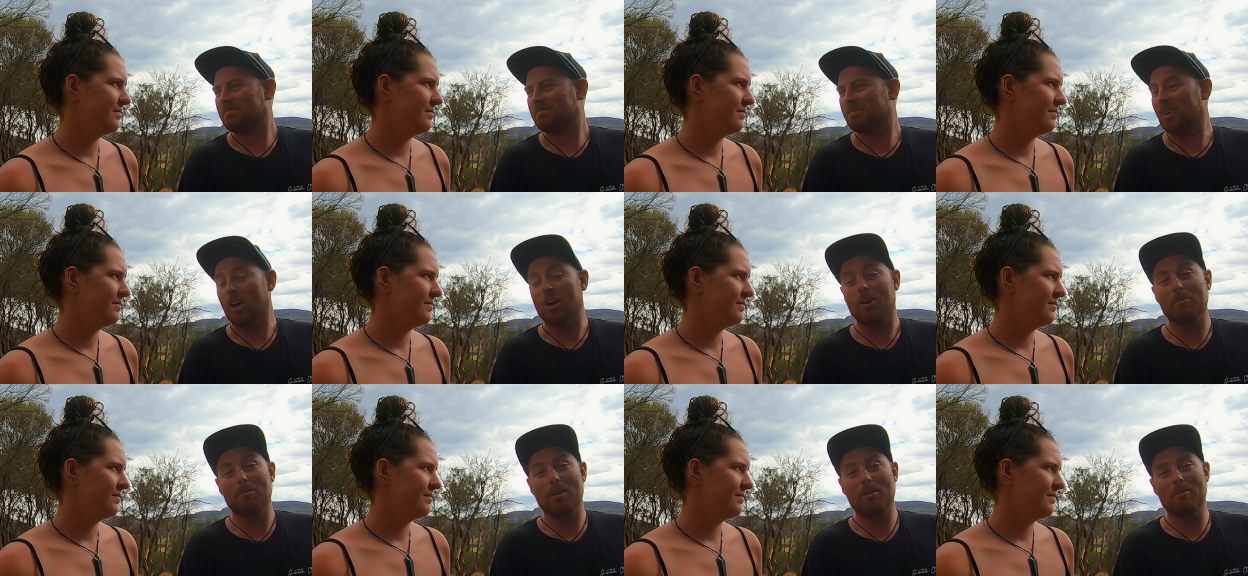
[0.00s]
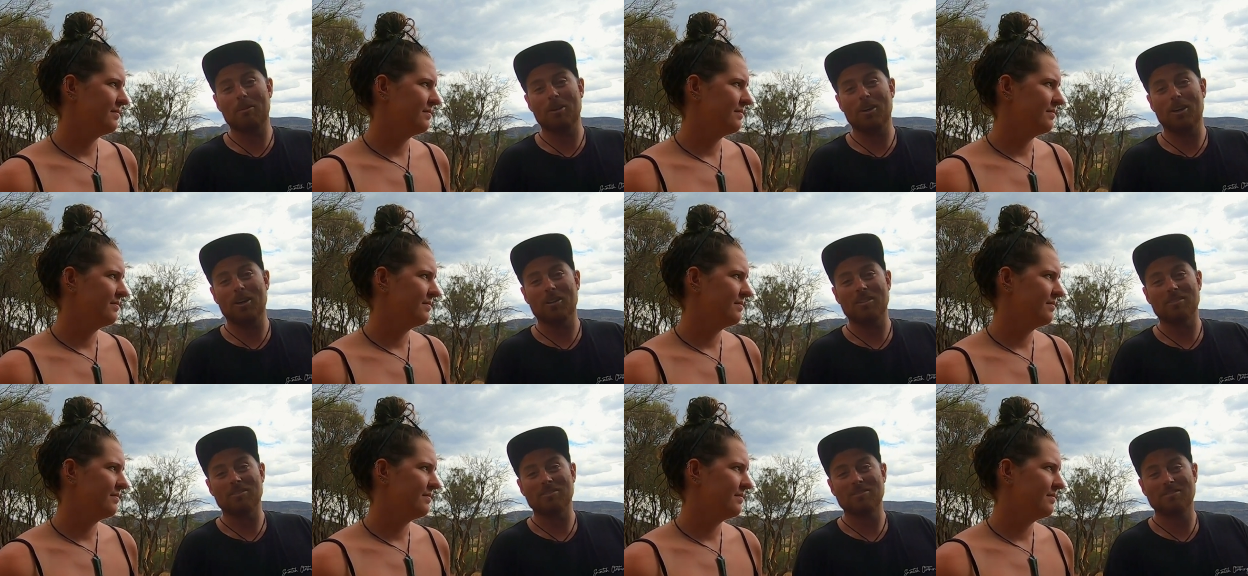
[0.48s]
Speaker 1: oh, maybe
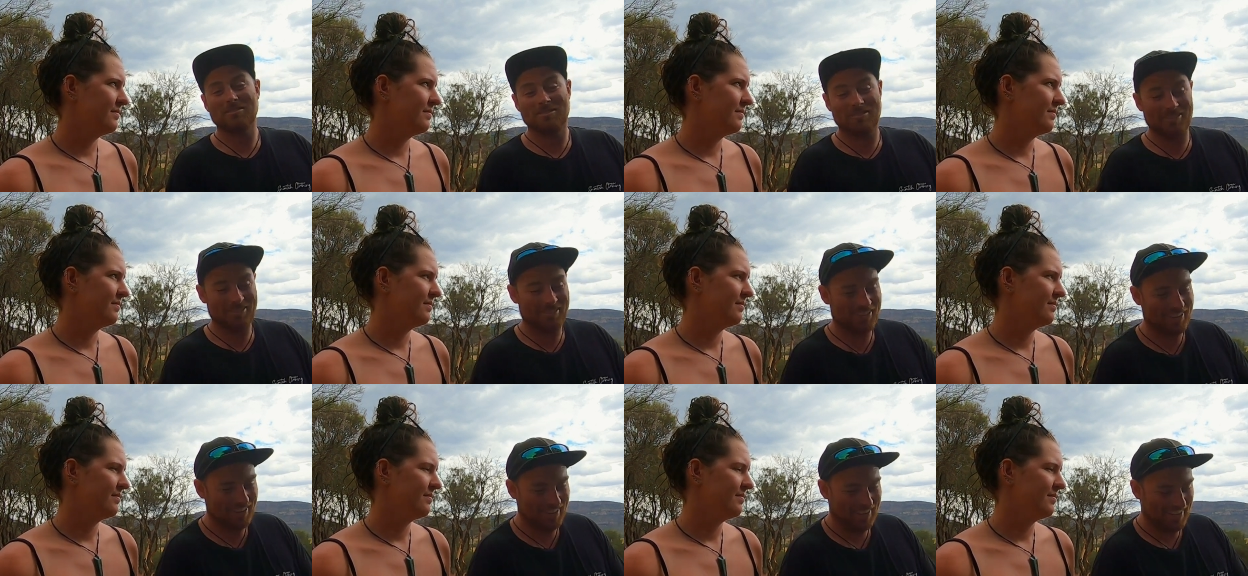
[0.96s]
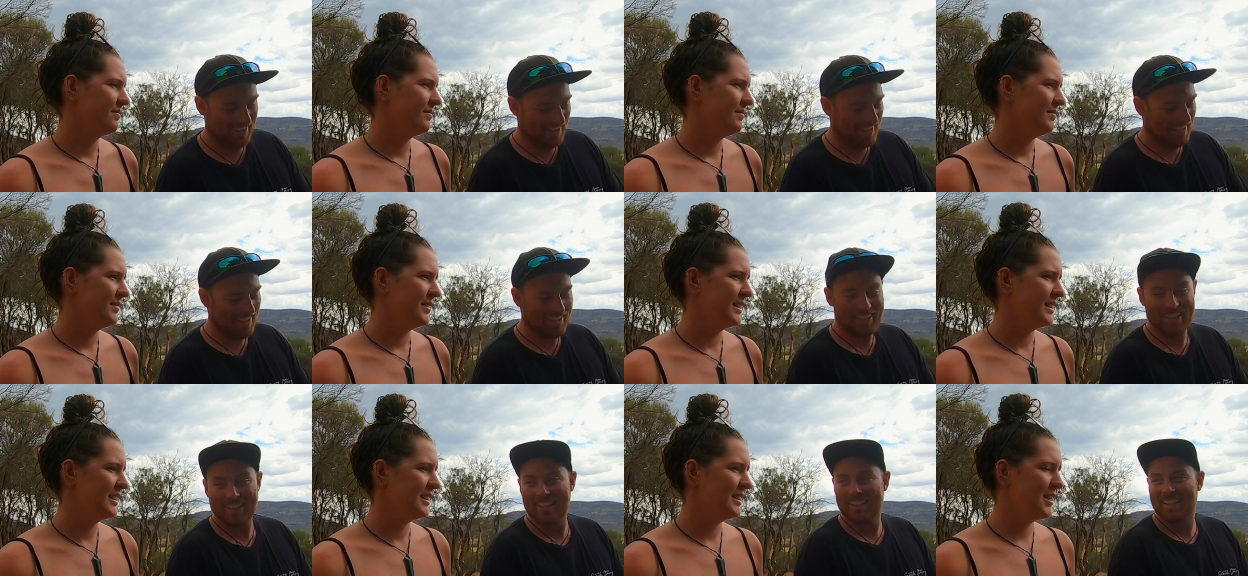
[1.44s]
not.
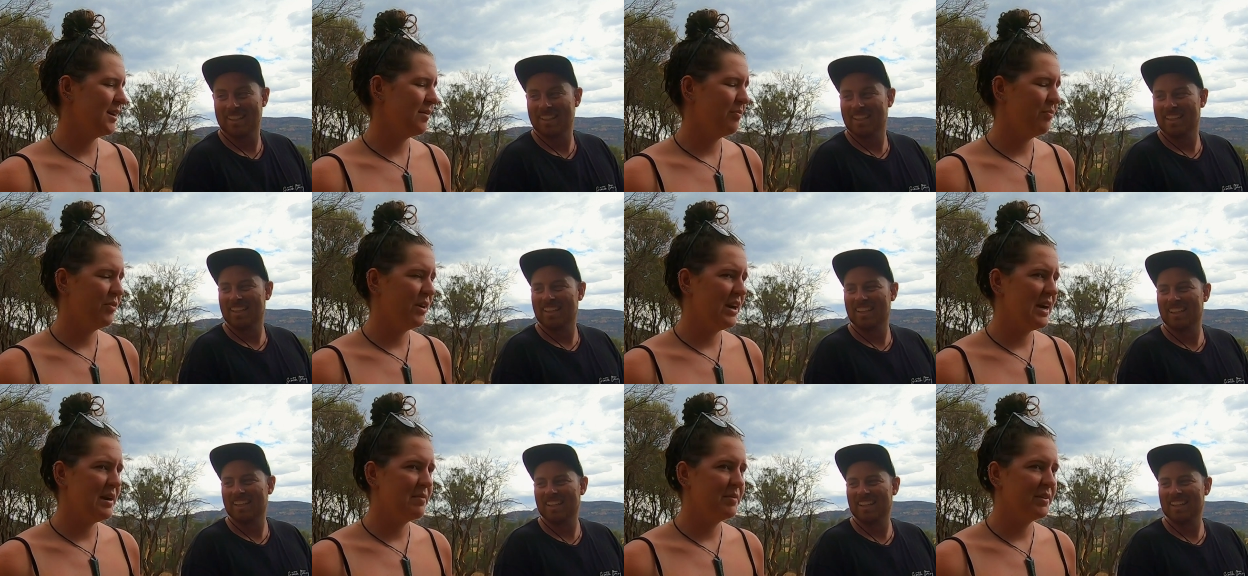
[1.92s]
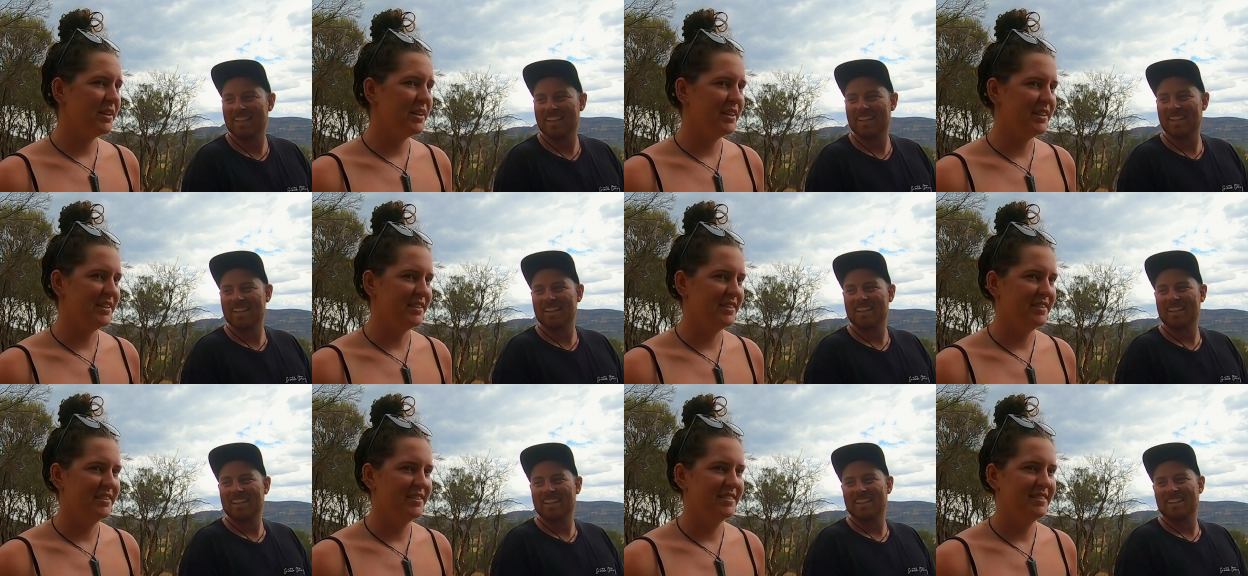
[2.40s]
Speaker 2: Well, stop
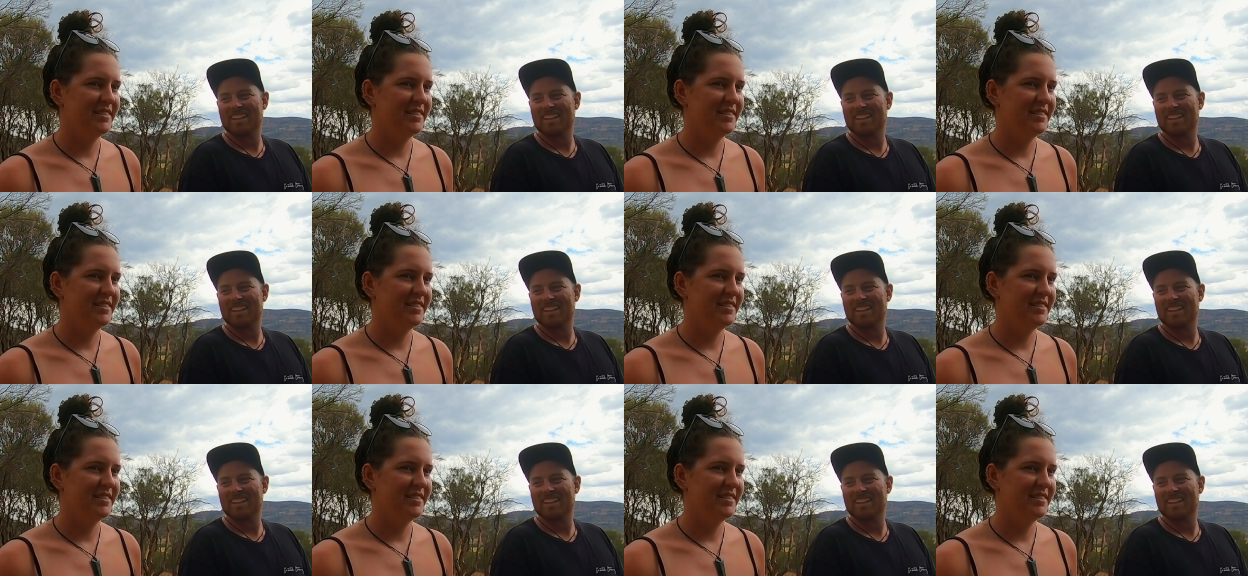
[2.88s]
rambling.